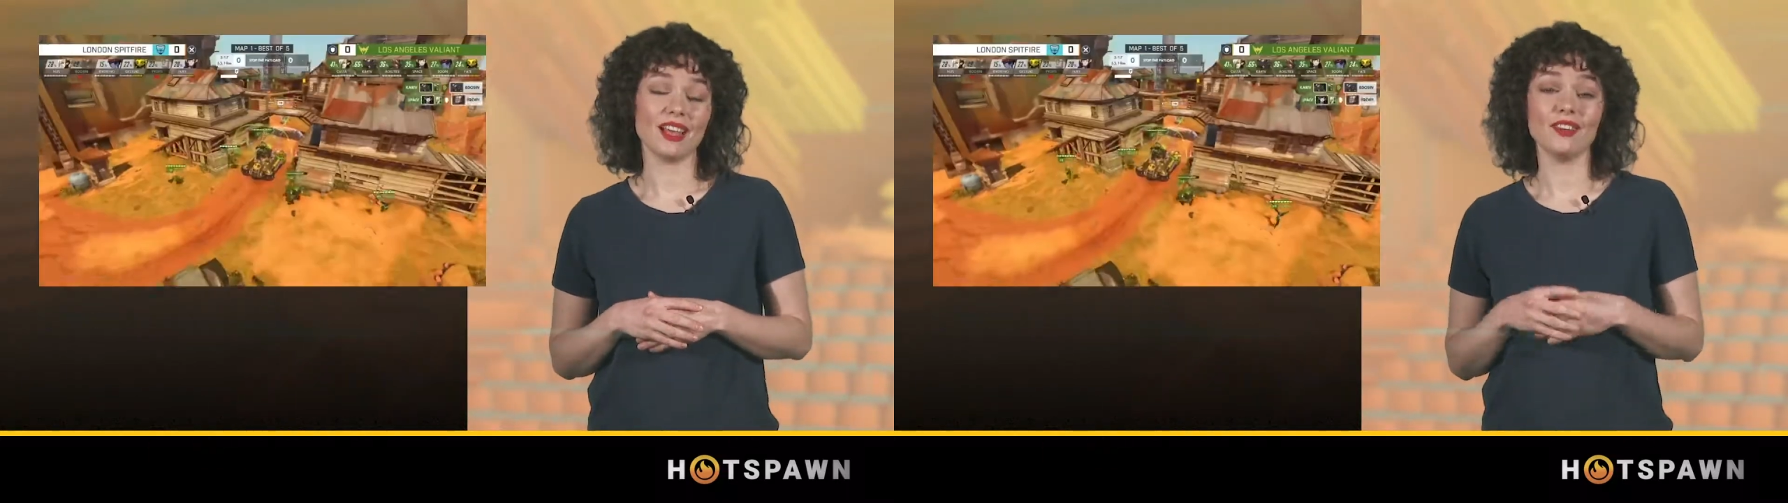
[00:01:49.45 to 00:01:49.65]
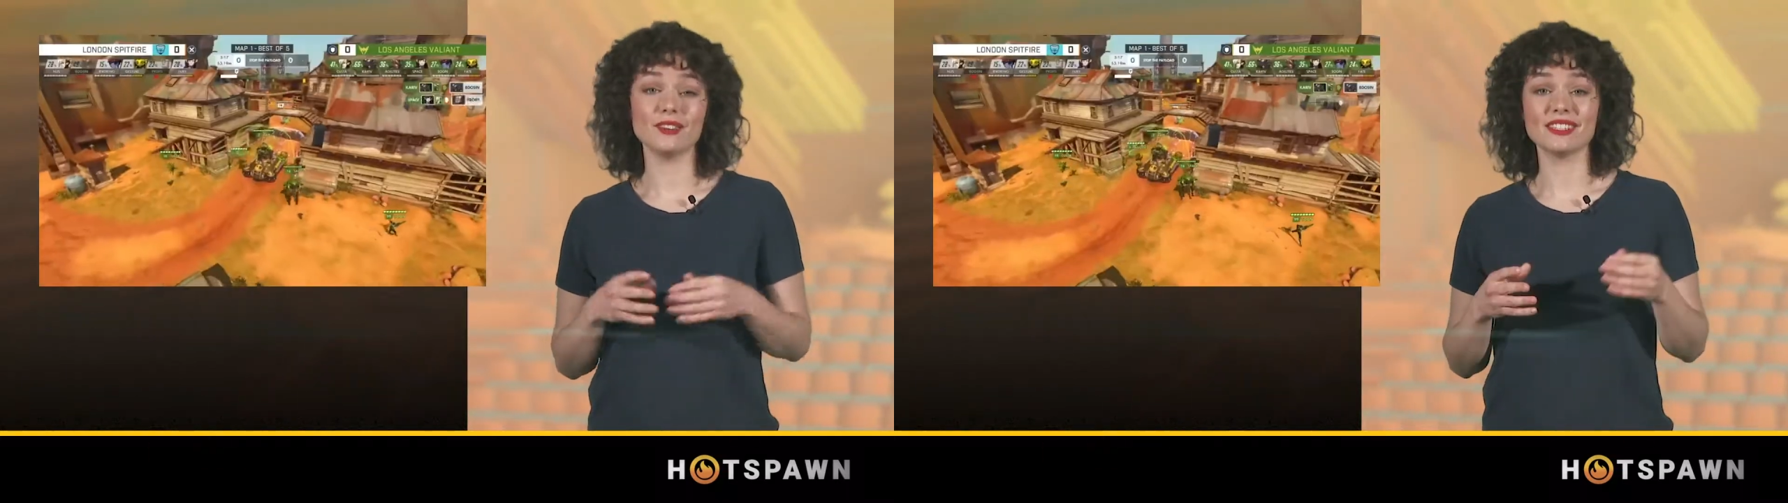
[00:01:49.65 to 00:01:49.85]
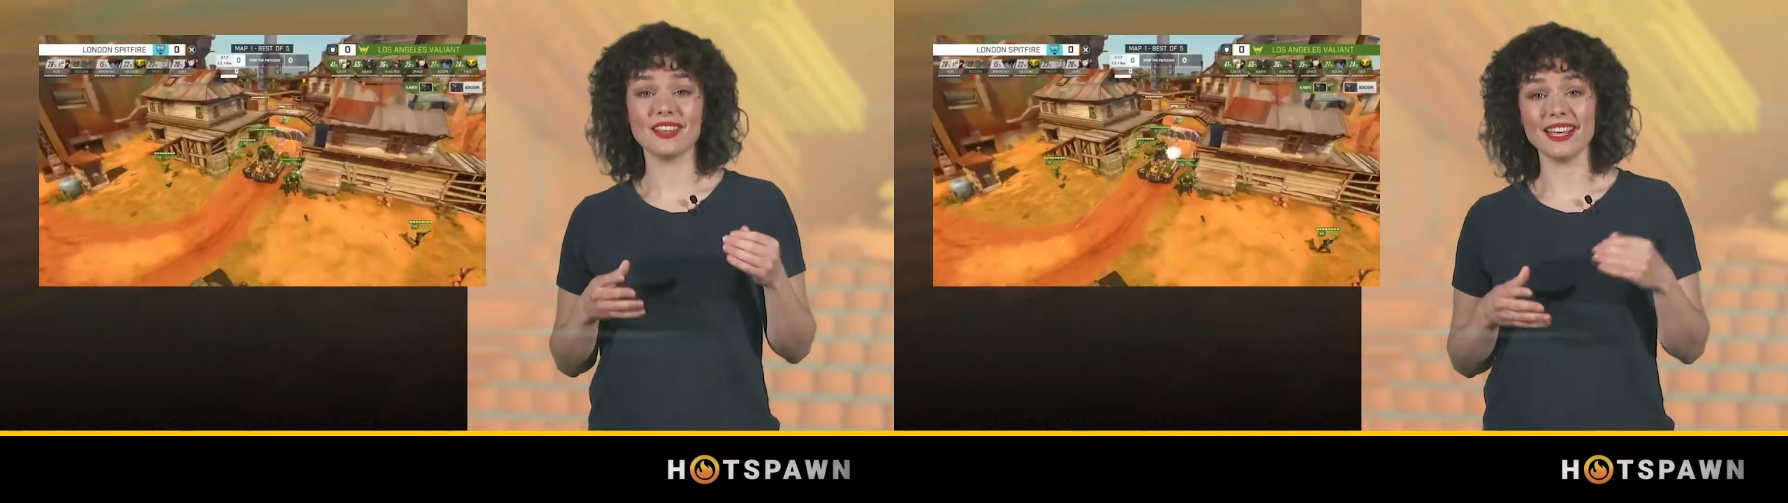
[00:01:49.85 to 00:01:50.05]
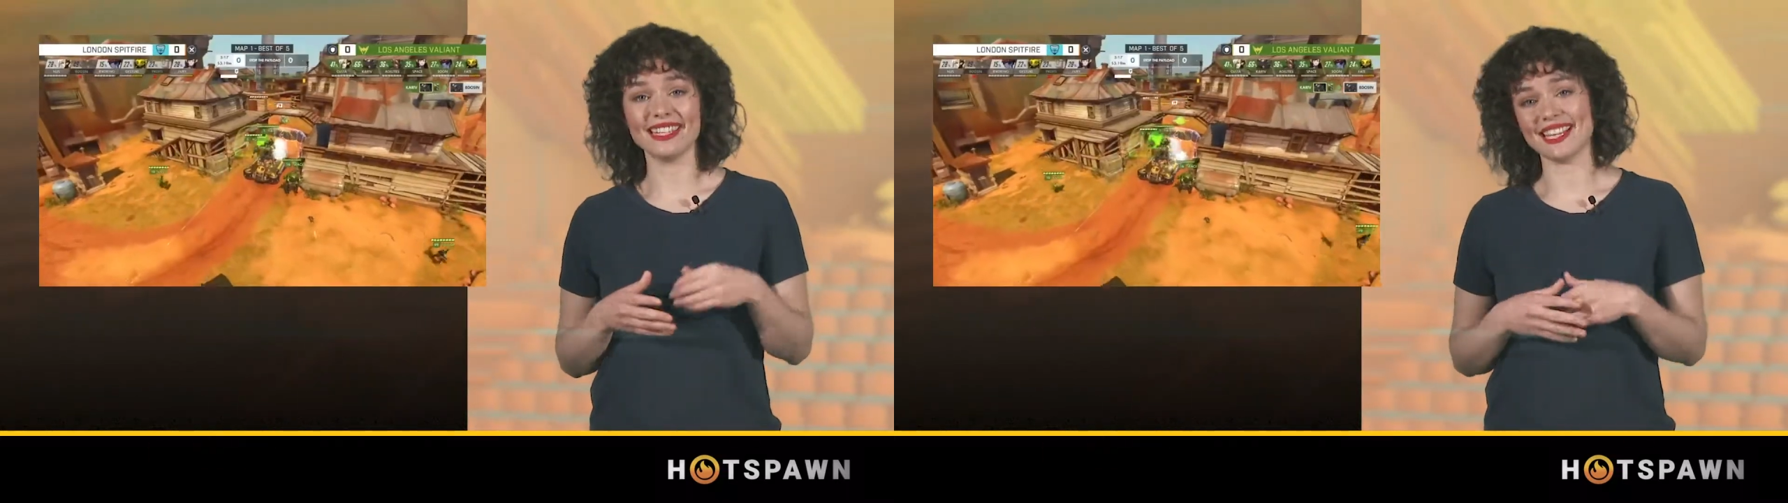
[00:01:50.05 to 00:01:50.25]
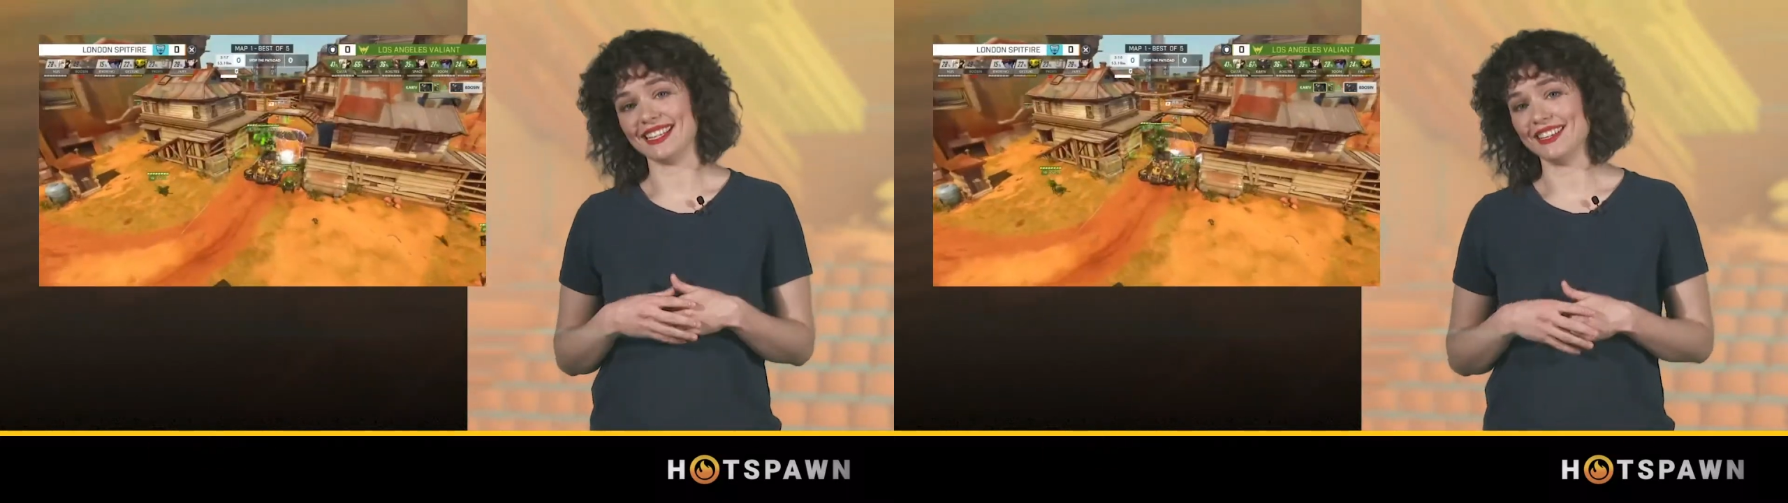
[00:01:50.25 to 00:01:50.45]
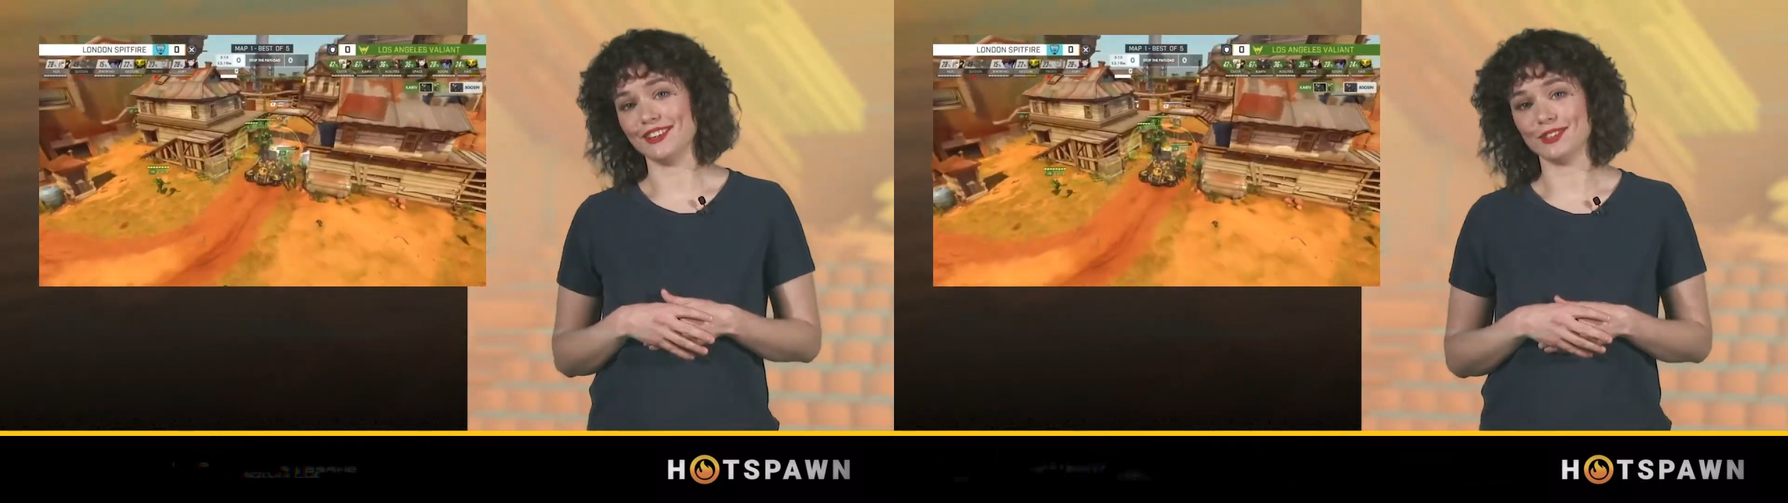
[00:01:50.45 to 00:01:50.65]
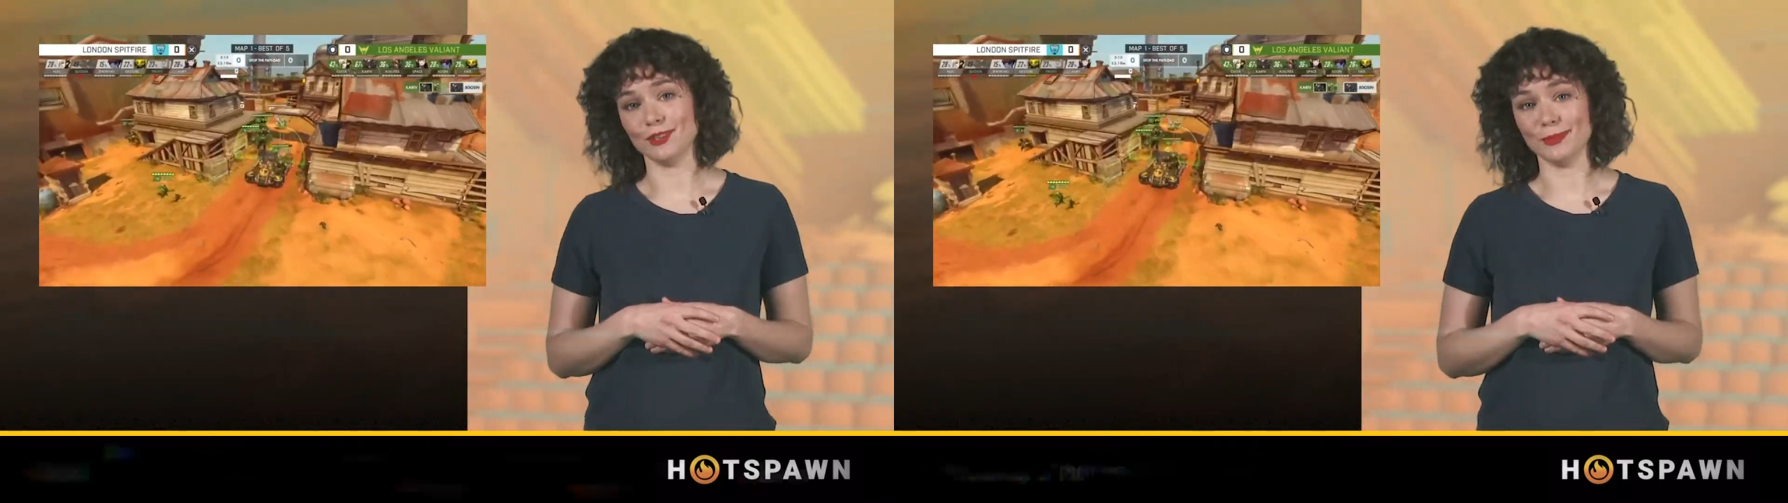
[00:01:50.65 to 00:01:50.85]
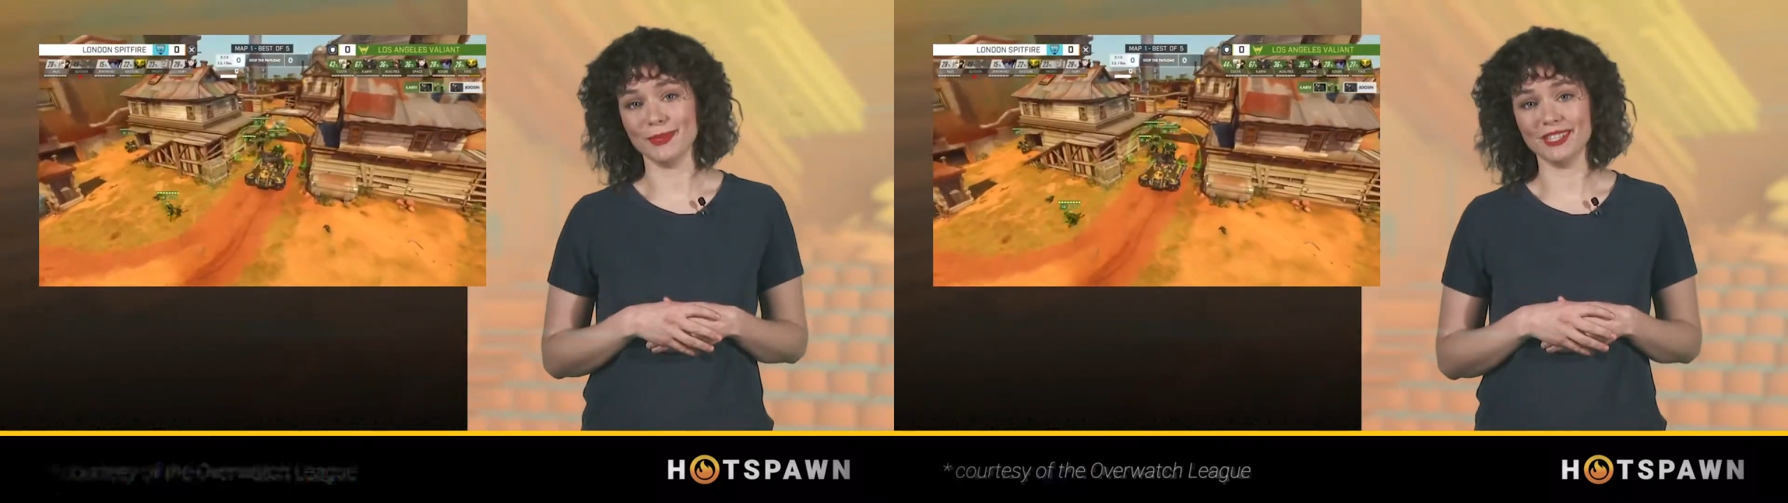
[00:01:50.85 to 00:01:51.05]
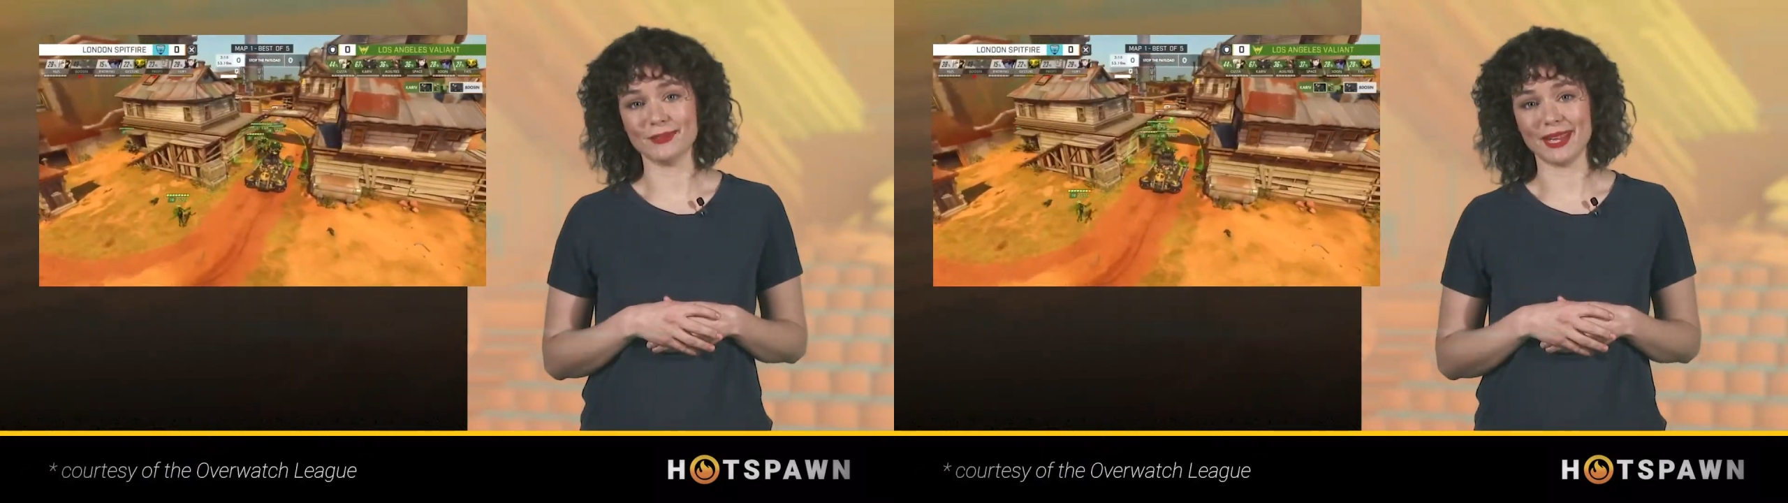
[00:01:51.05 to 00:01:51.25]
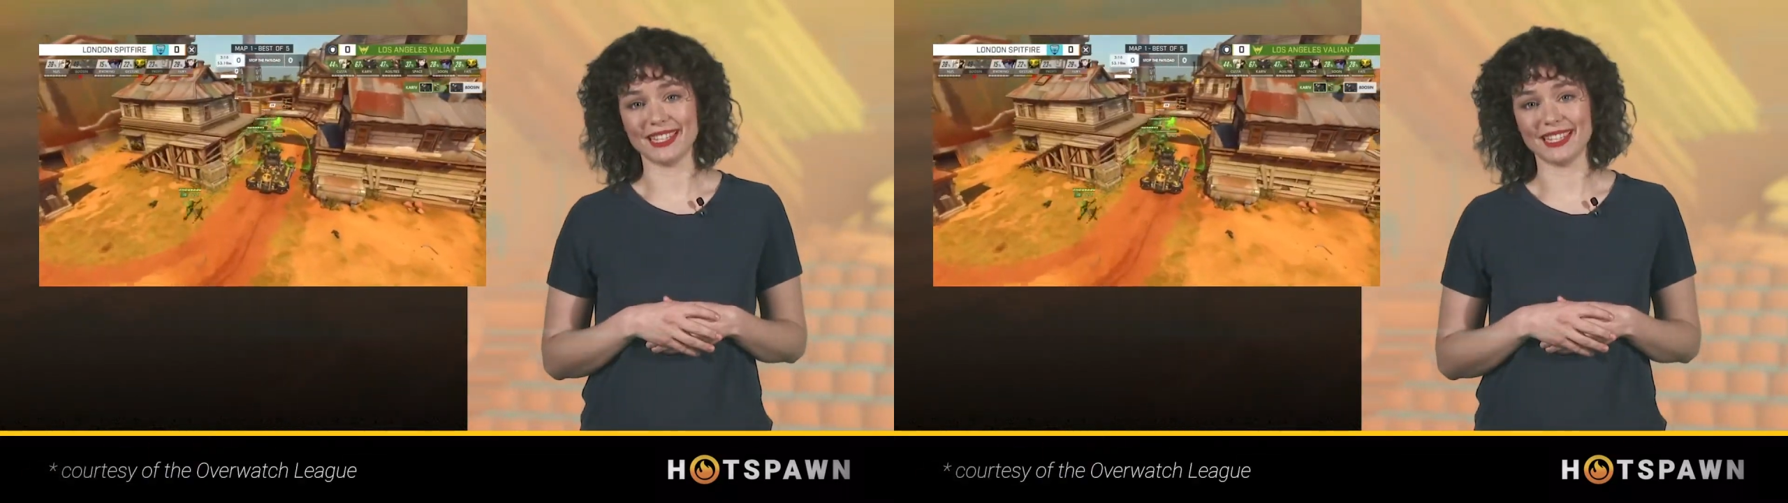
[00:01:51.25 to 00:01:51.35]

Alongside standalone tournaments,